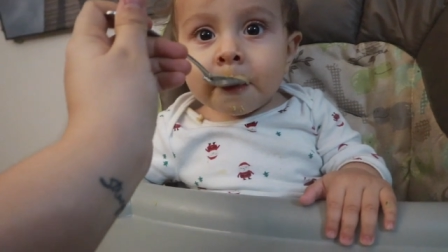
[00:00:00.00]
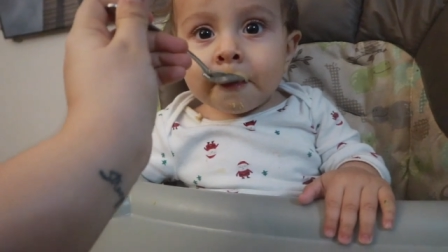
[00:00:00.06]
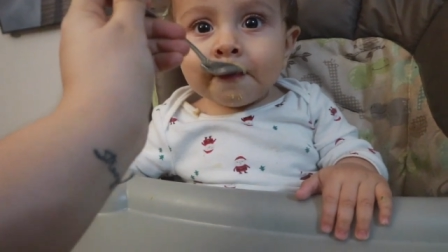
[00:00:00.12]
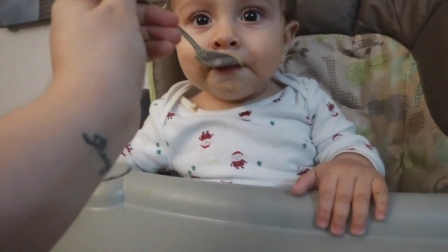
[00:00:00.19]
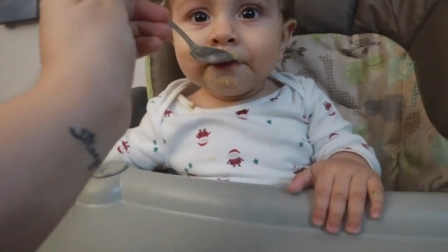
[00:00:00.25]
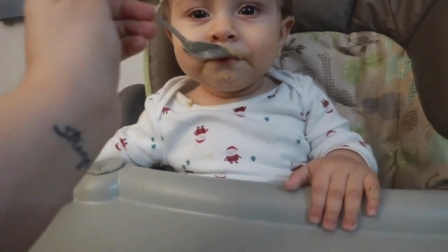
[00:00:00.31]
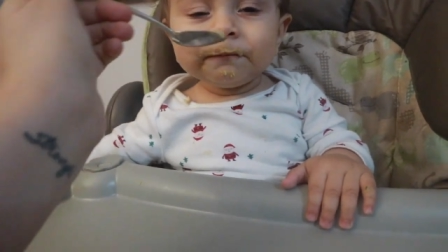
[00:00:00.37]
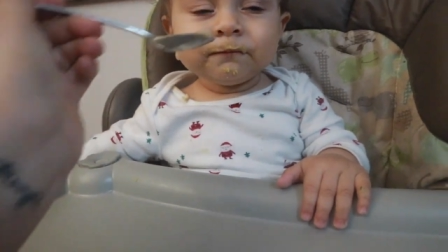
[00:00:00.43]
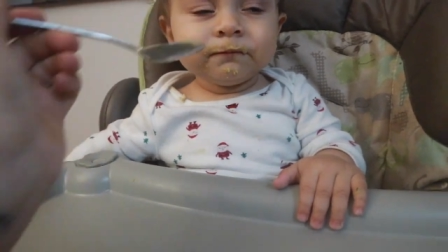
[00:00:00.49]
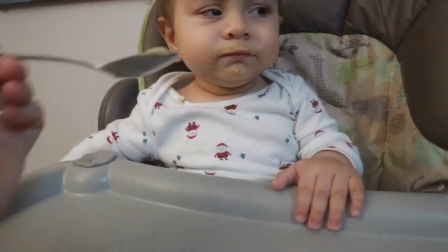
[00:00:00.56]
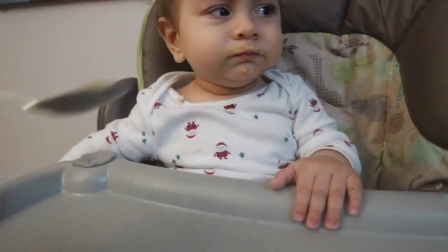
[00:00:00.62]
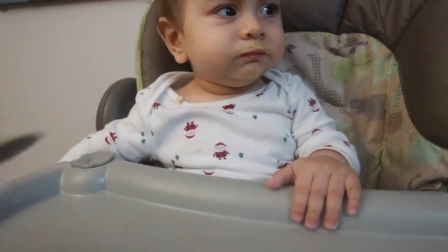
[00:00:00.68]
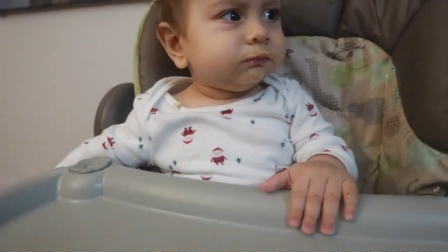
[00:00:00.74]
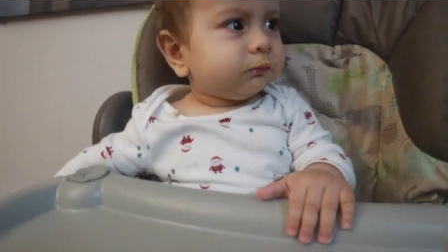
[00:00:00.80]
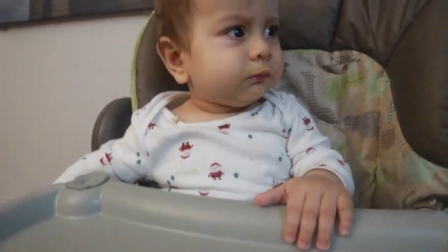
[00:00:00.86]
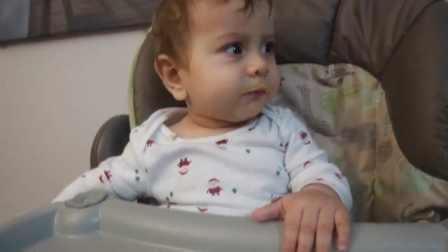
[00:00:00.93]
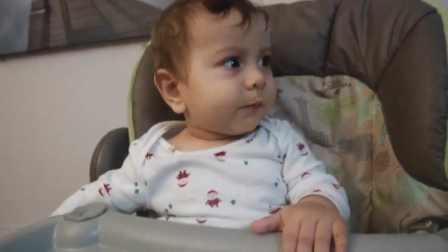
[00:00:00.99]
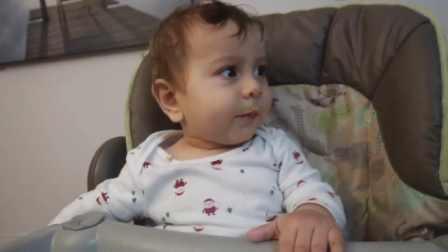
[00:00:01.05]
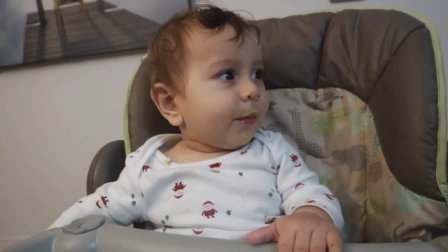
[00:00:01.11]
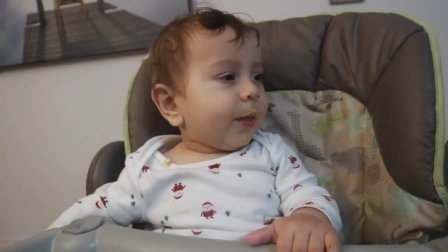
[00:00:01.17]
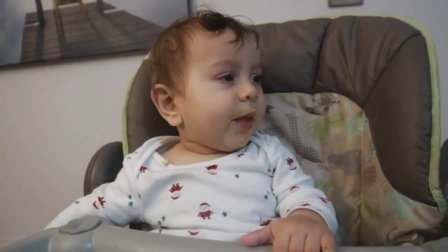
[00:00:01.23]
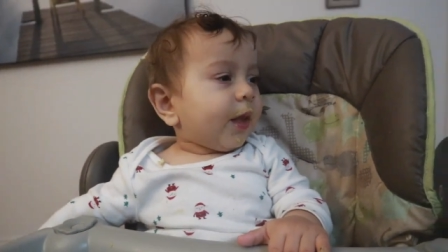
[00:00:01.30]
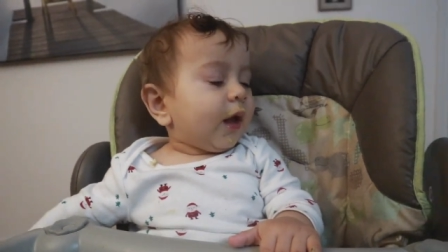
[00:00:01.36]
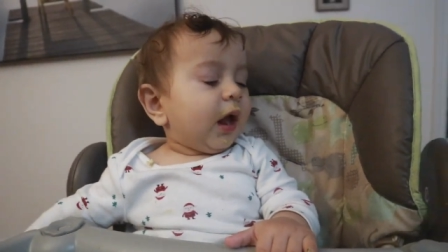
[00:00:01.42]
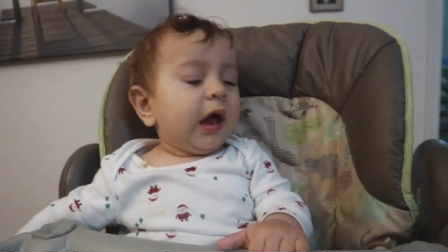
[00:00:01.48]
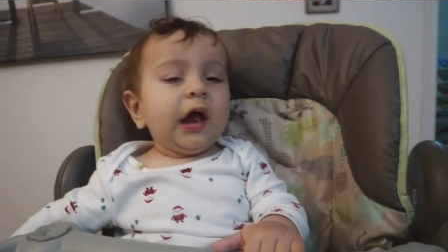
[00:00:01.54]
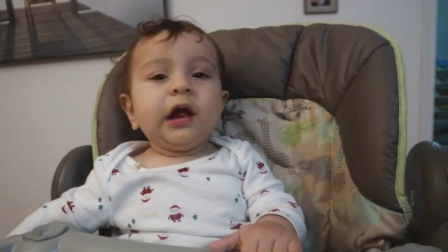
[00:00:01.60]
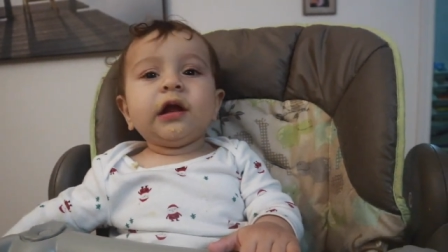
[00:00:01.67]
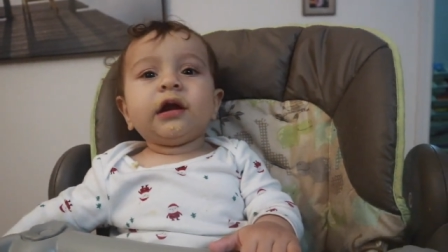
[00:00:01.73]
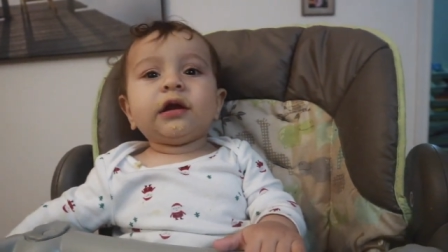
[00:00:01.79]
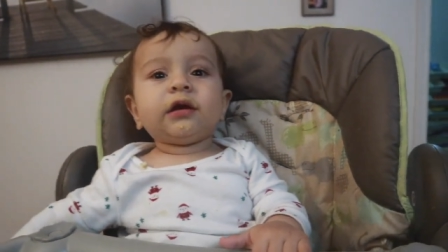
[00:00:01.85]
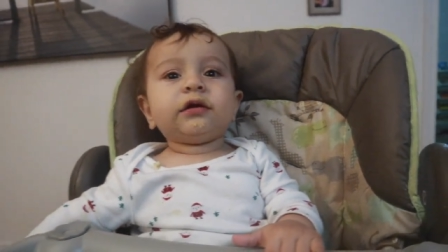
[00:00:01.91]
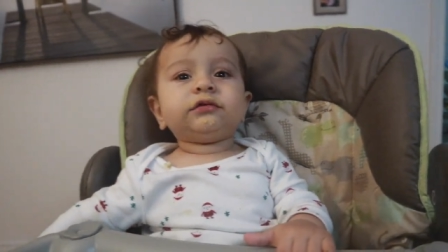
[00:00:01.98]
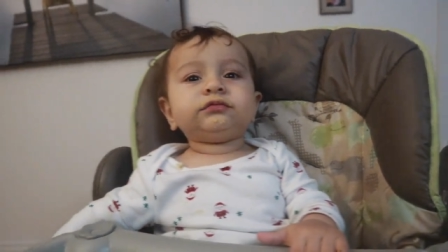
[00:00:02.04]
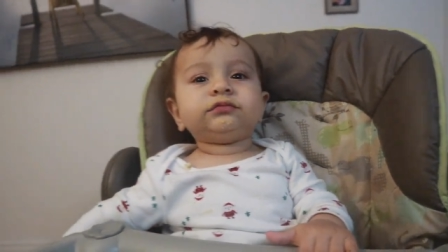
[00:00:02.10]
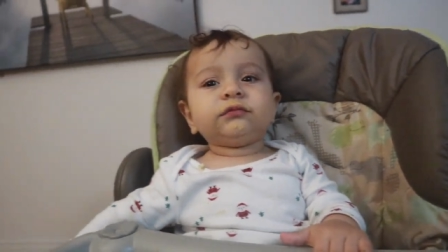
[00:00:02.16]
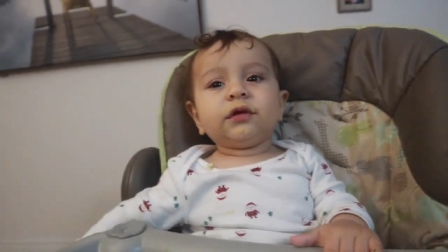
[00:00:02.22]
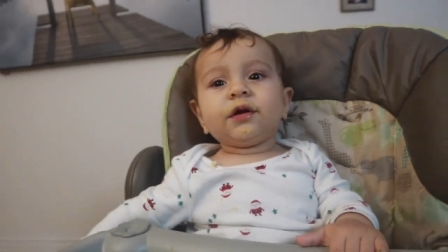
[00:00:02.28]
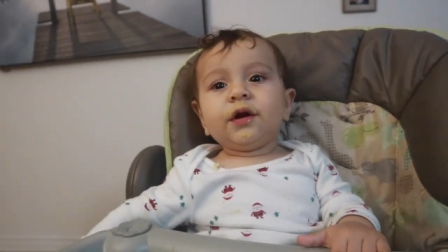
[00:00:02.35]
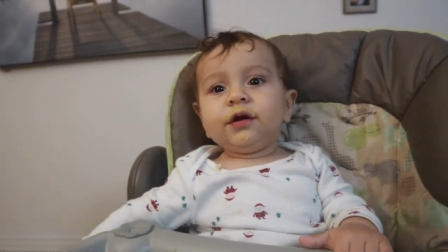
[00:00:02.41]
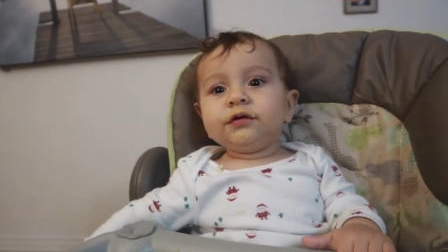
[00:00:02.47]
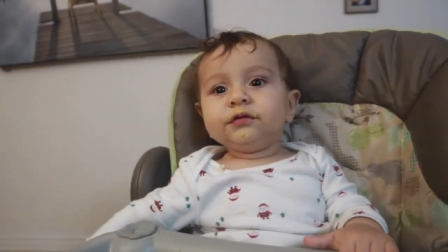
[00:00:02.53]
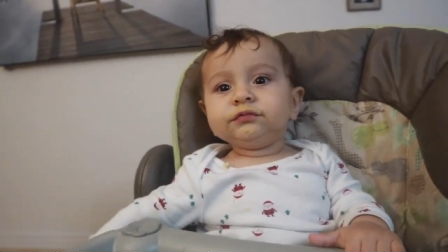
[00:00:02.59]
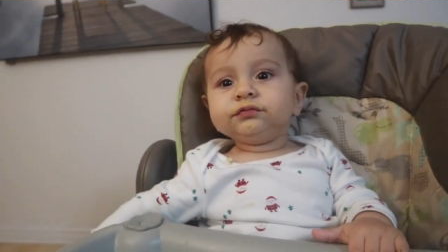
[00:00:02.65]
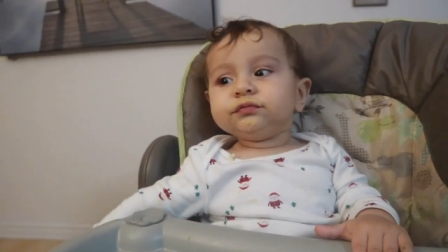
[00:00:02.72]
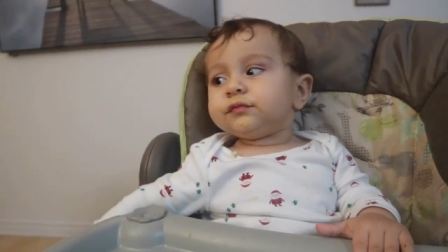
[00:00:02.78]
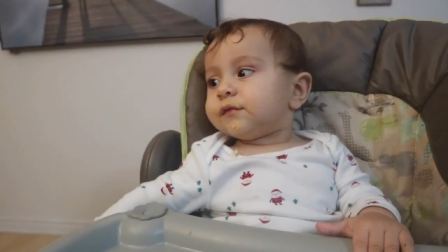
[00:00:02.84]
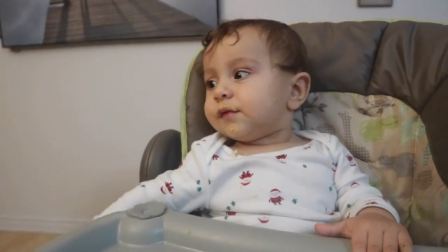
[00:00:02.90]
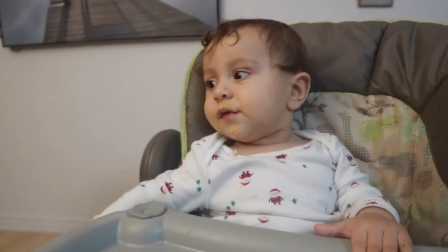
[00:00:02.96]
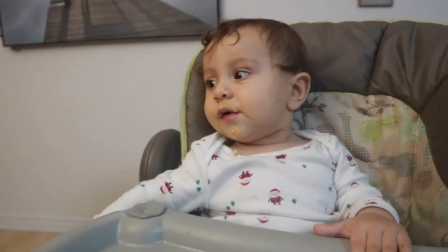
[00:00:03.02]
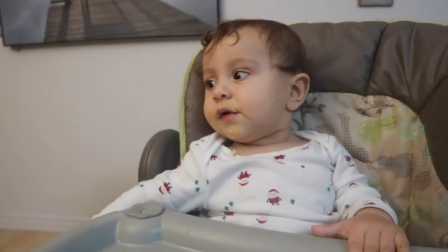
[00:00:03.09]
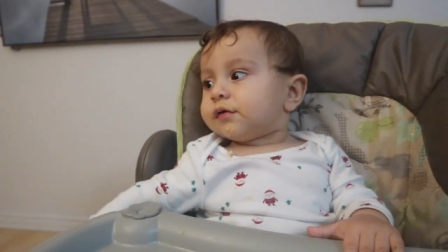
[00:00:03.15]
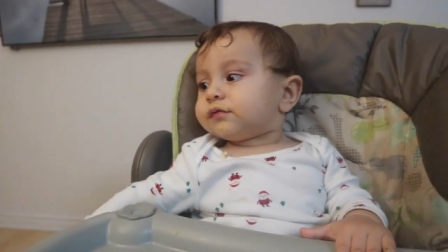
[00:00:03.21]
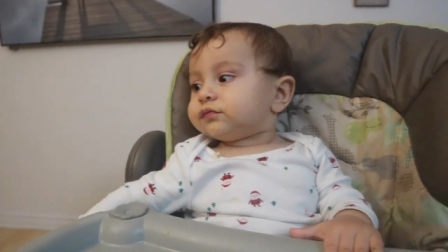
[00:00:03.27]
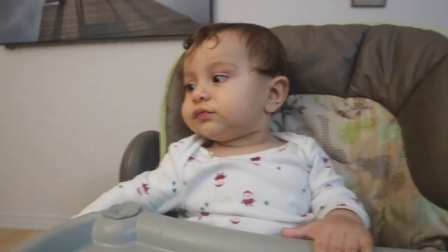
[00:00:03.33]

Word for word: ma, ma. More? Do you